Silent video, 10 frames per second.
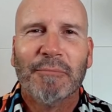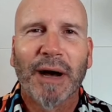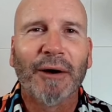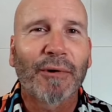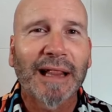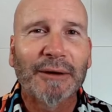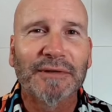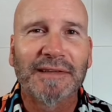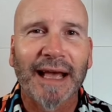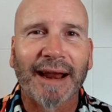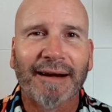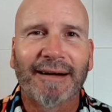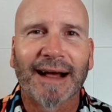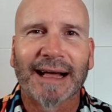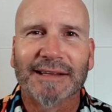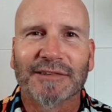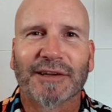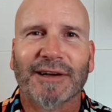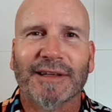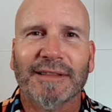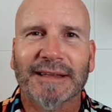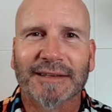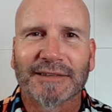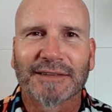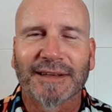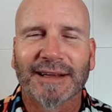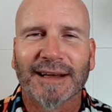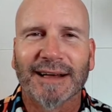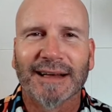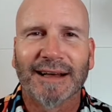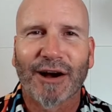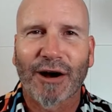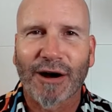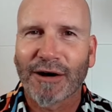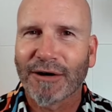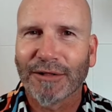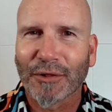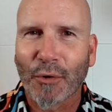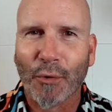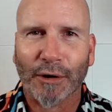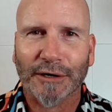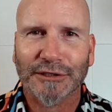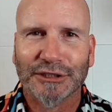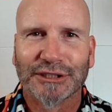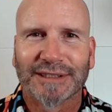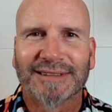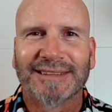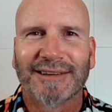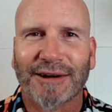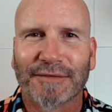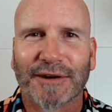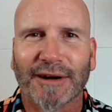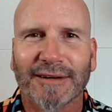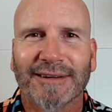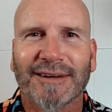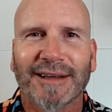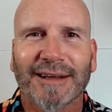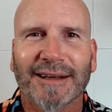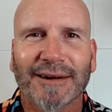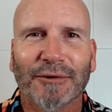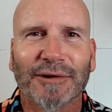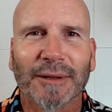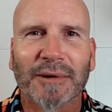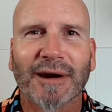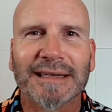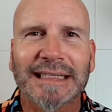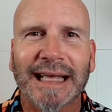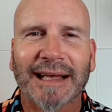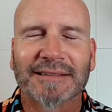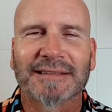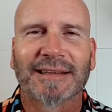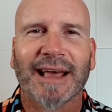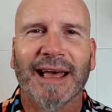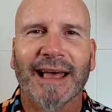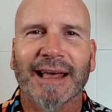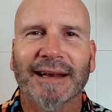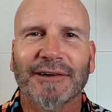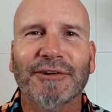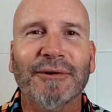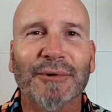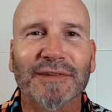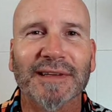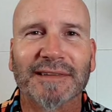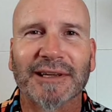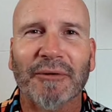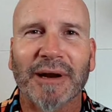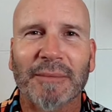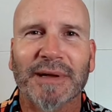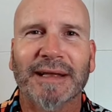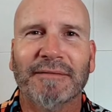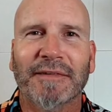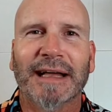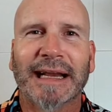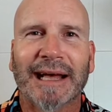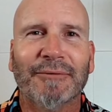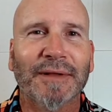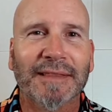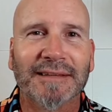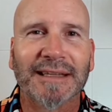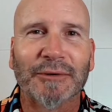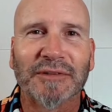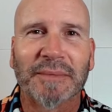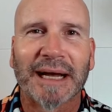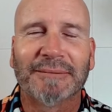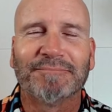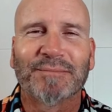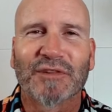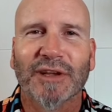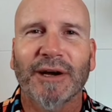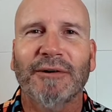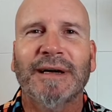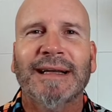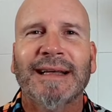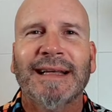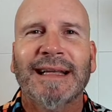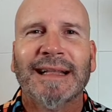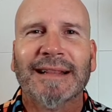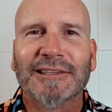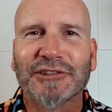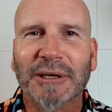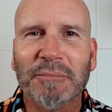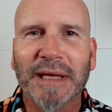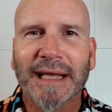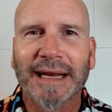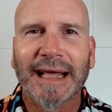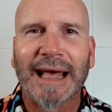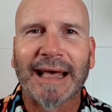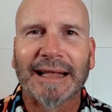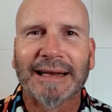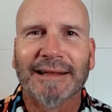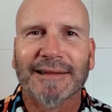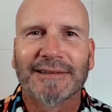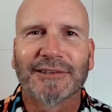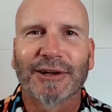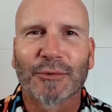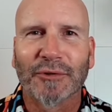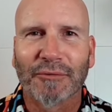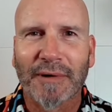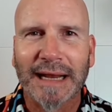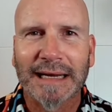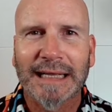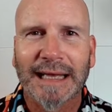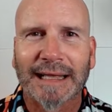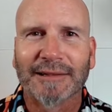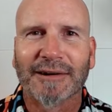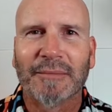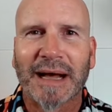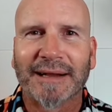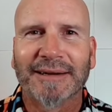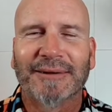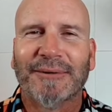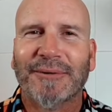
But while I was there, I saw this all orange golf cart, an old club car DS, and couldn't resist going up and finding out what this thing was about. So let's jump in and talk with Randy and learn about